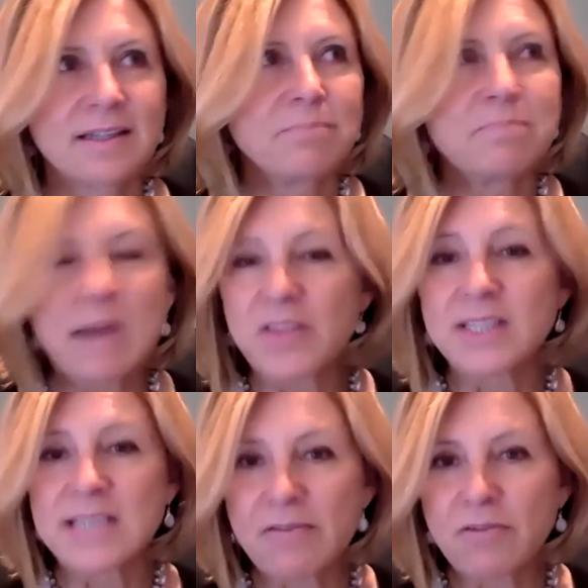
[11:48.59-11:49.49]

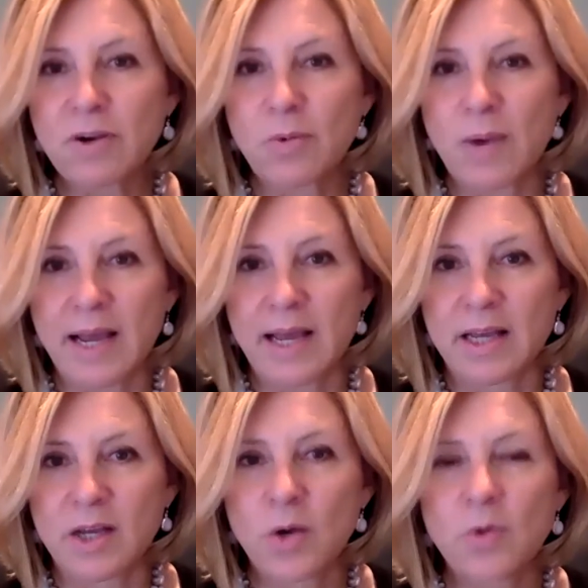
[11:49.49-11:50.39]
mothers everywhere
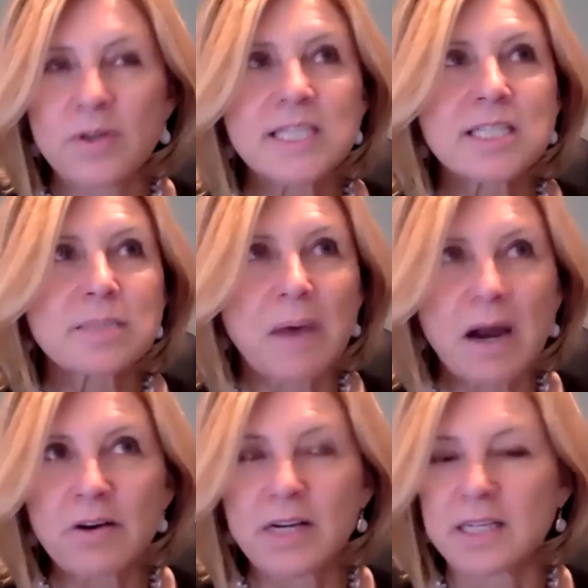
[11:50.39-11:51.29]
who are
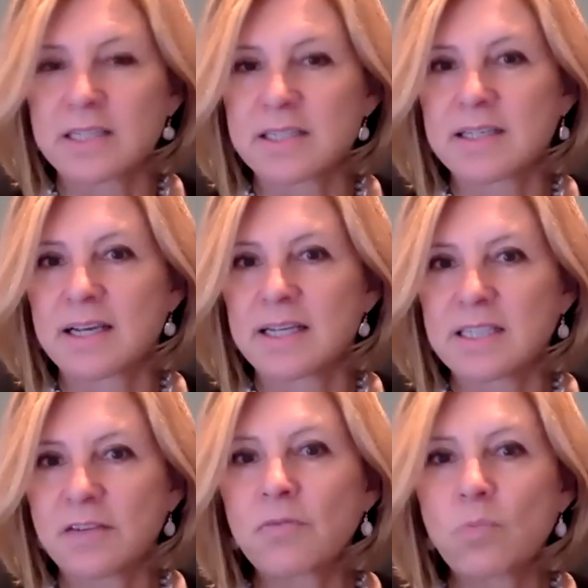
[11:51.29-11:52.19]
inspiring us in
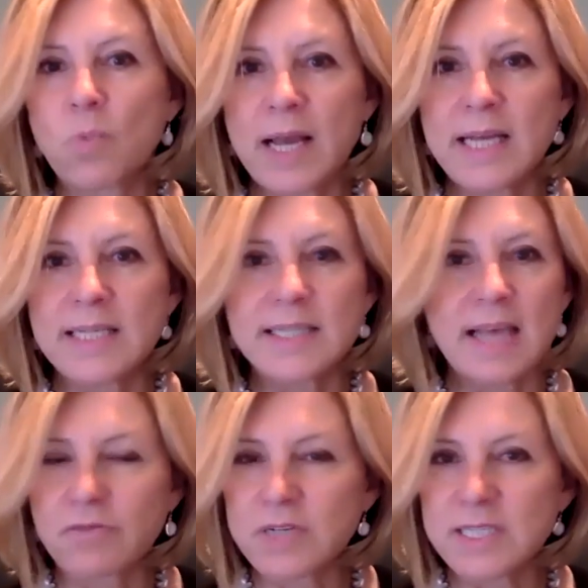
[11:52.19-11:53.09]
different ways
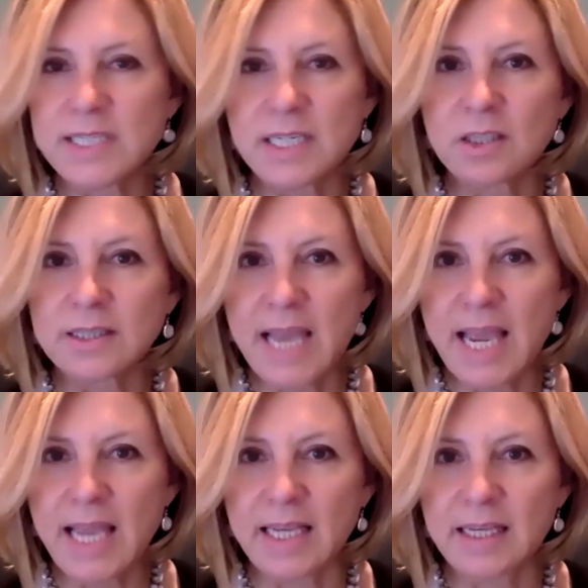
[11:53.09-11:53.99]
every single
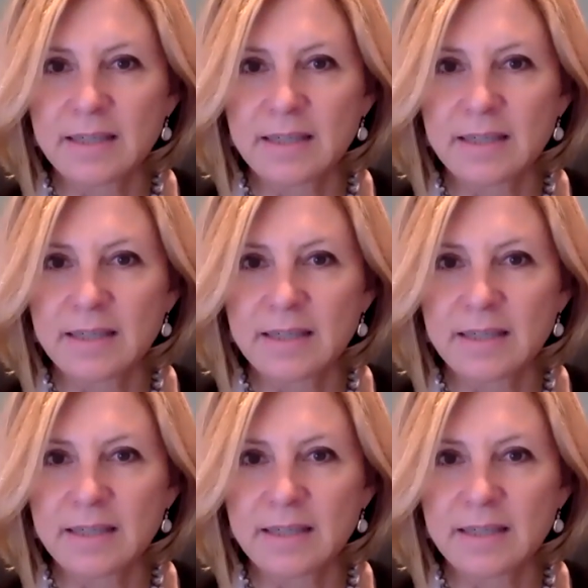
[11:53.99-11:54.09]
day.